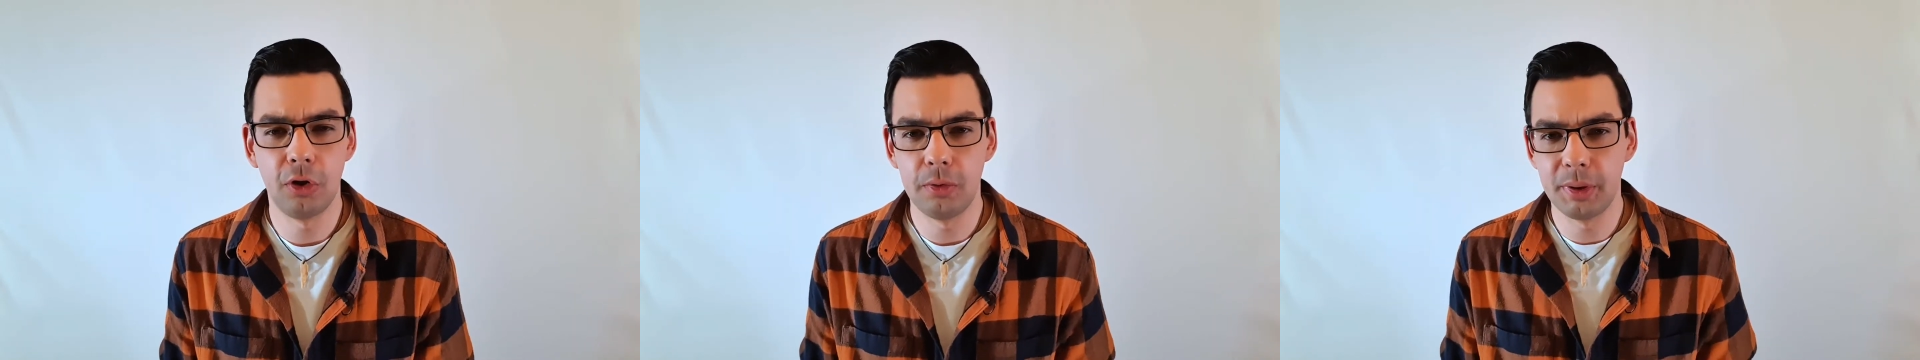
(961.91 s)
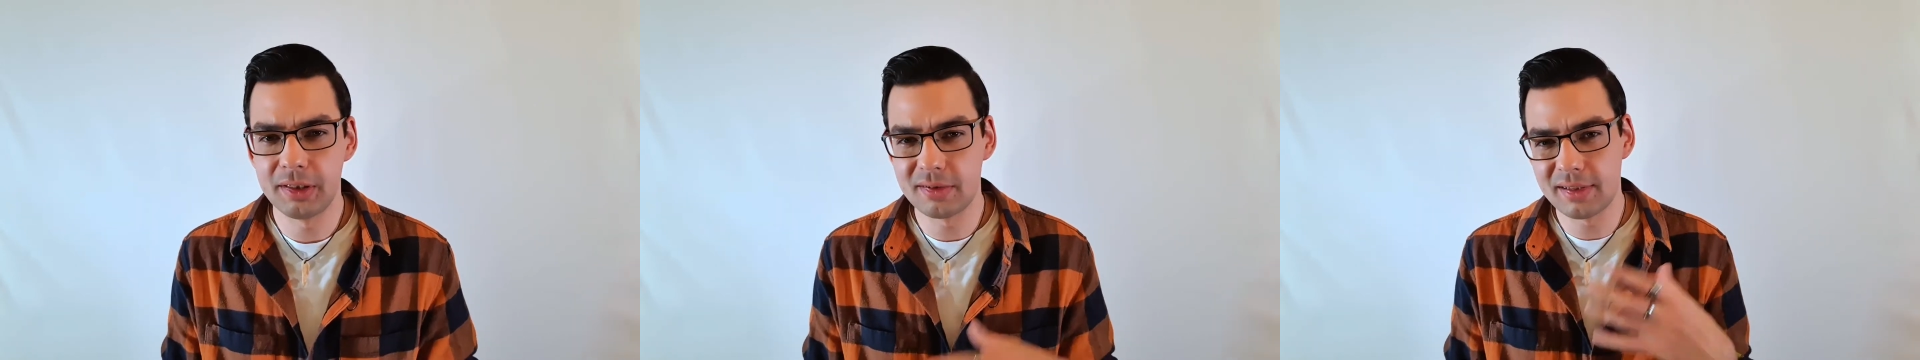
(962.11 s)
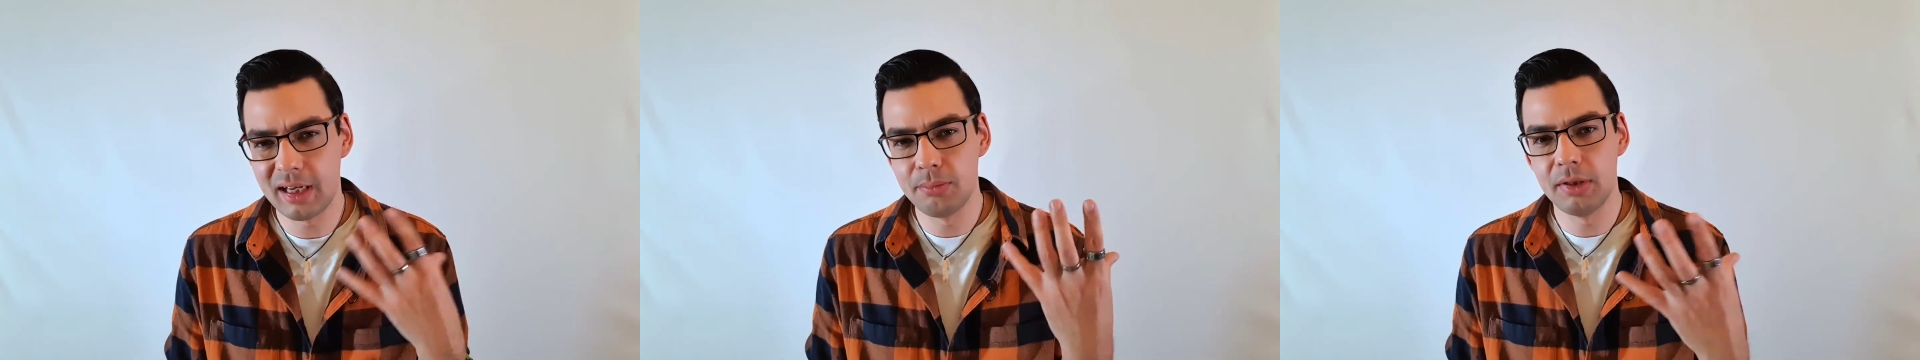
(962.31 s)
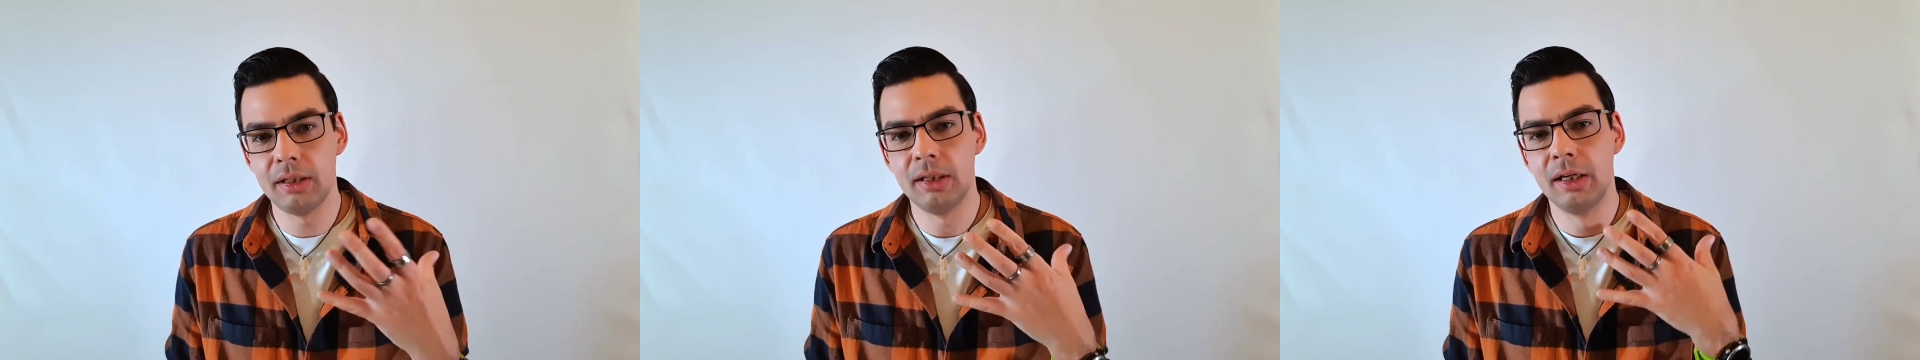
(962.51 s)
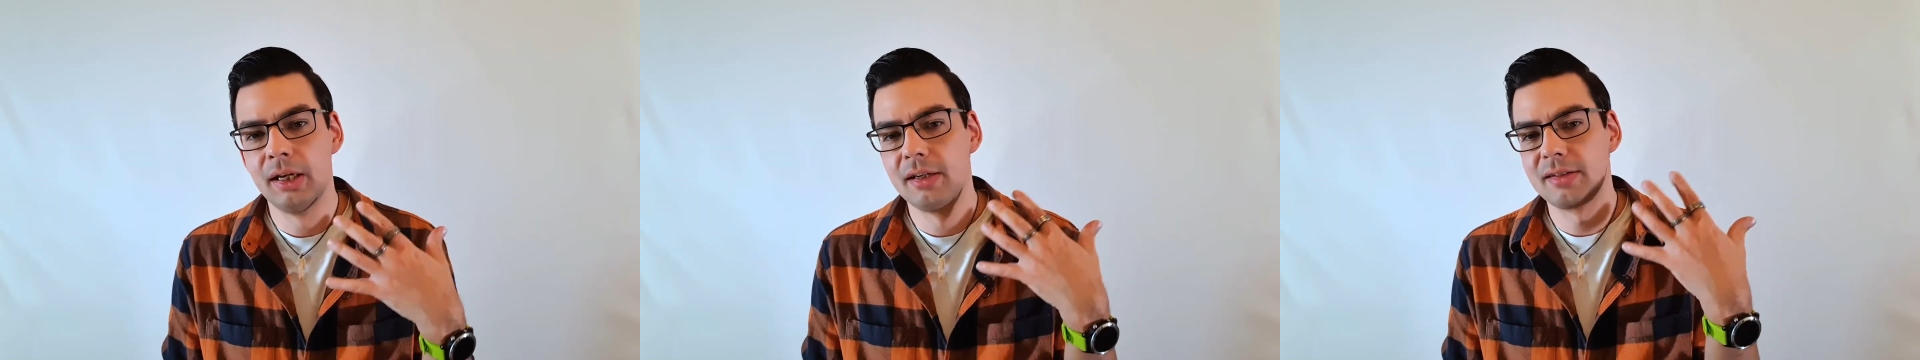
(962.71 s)
but this can
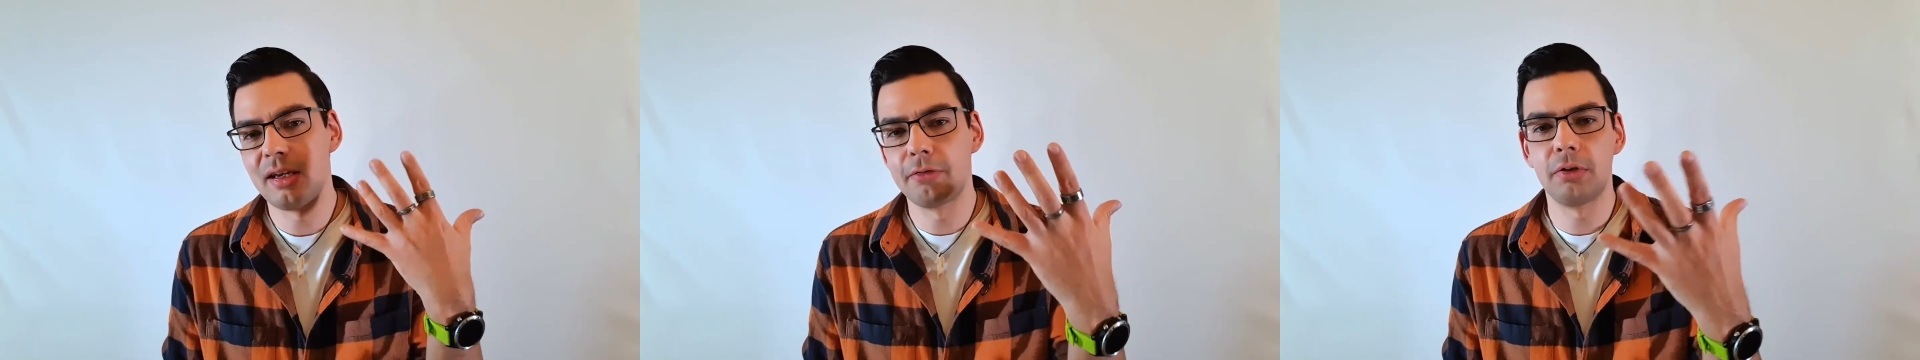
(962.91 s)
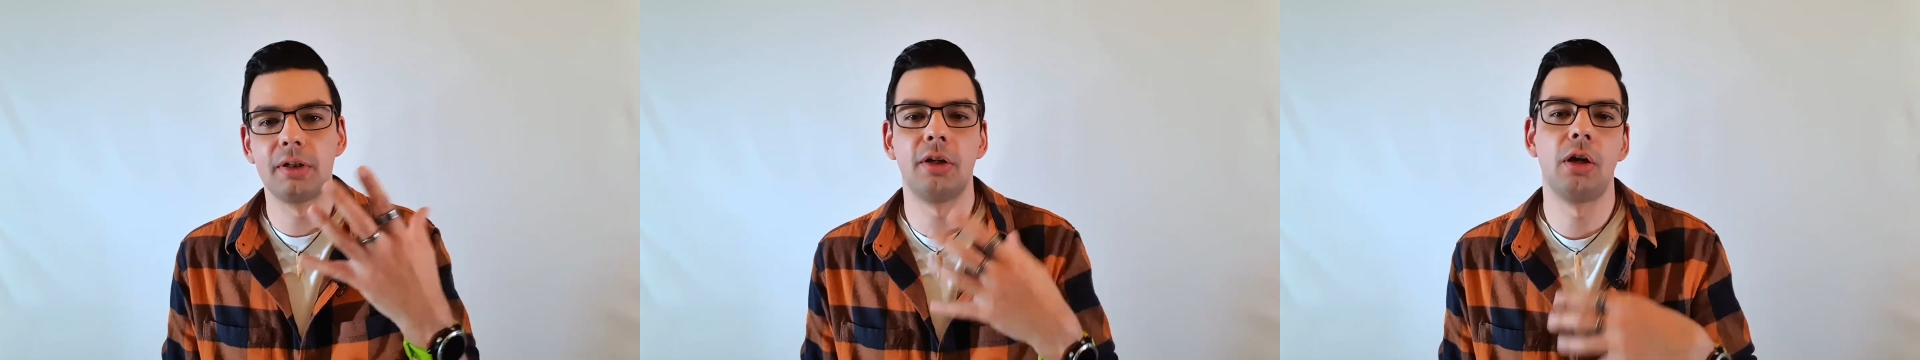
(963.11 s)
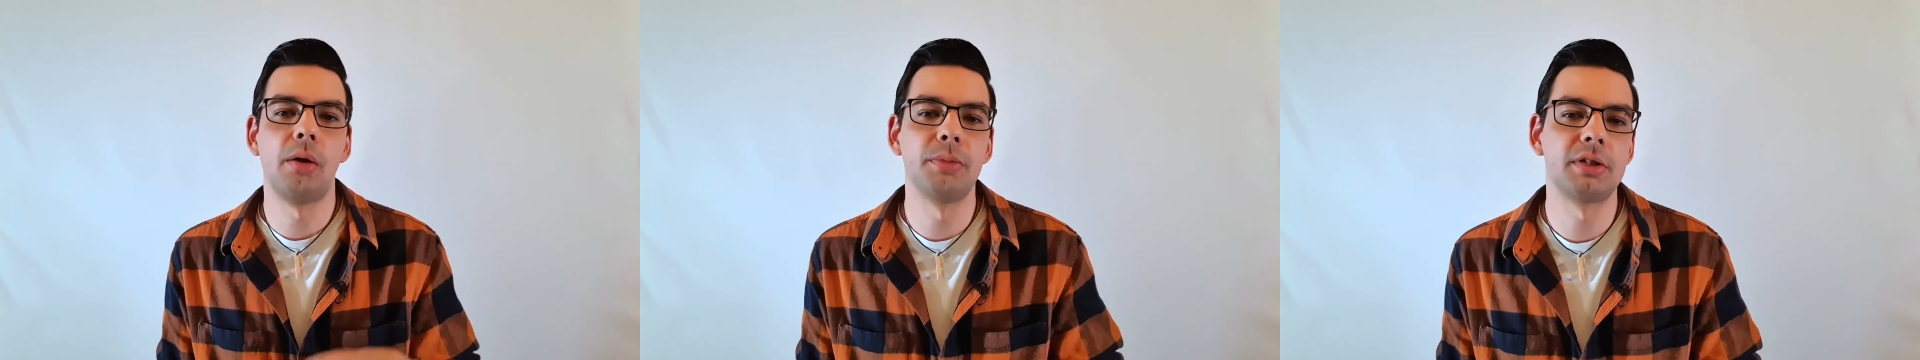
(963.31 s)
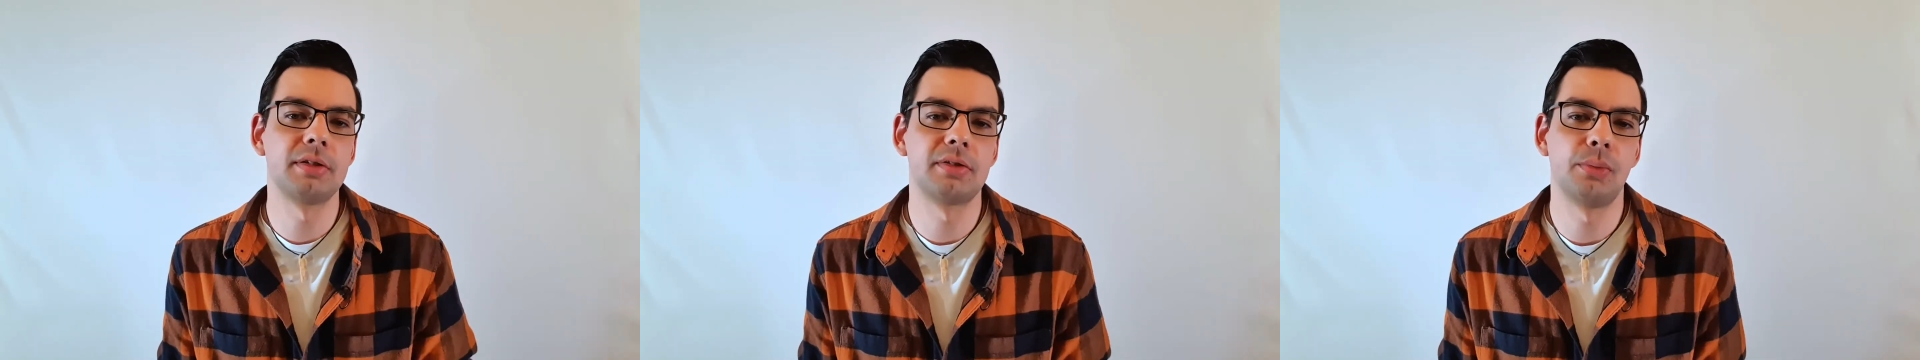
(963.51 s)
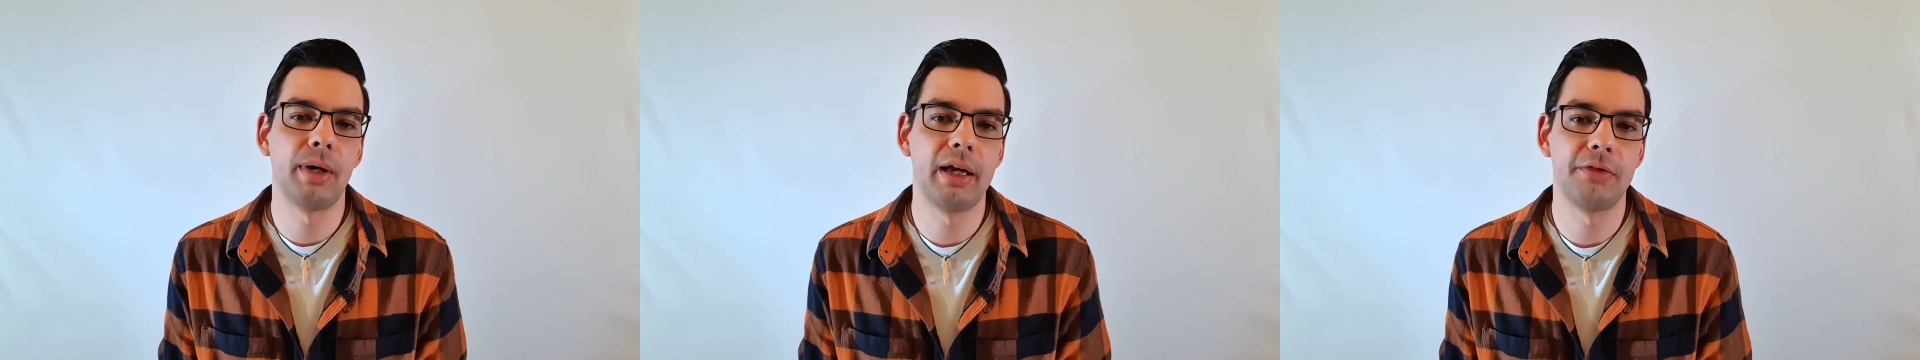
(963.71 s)
be several kilometers
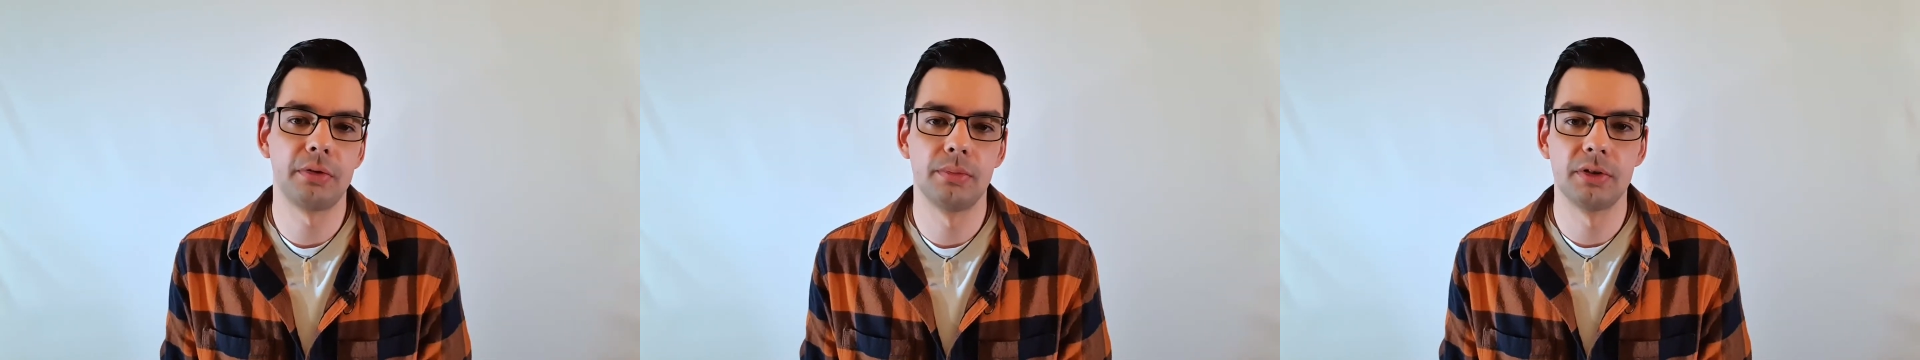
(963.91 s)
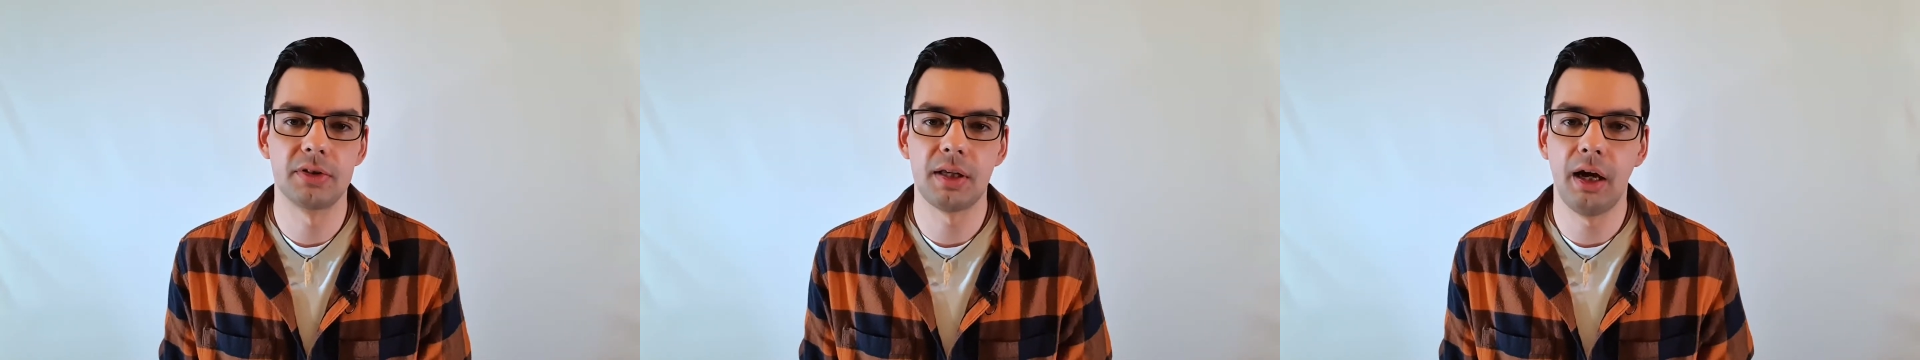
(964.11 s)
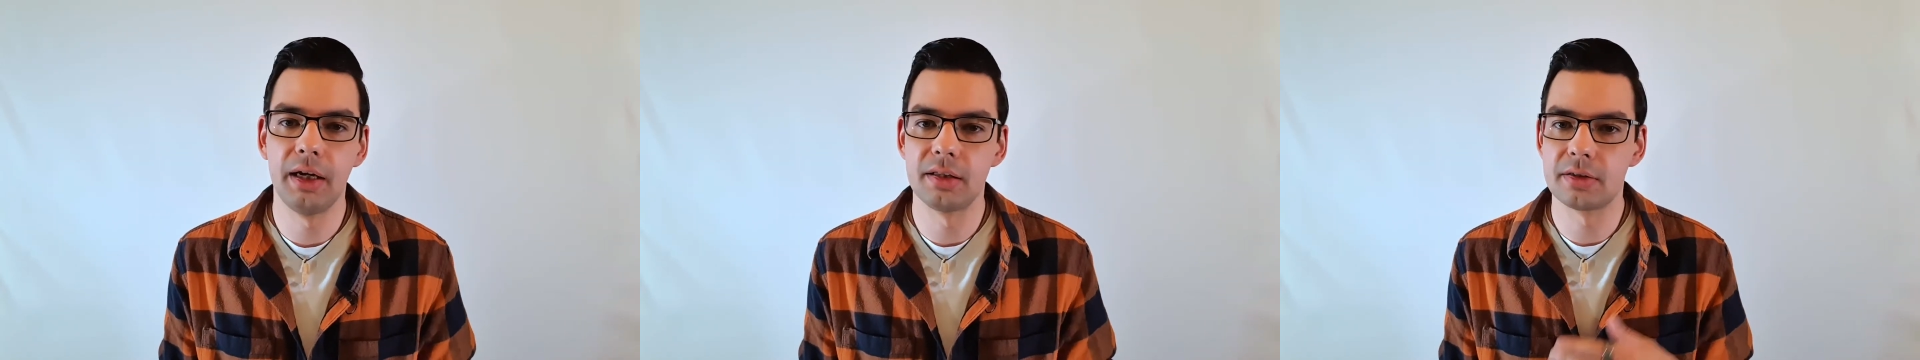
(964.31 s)
away from the site,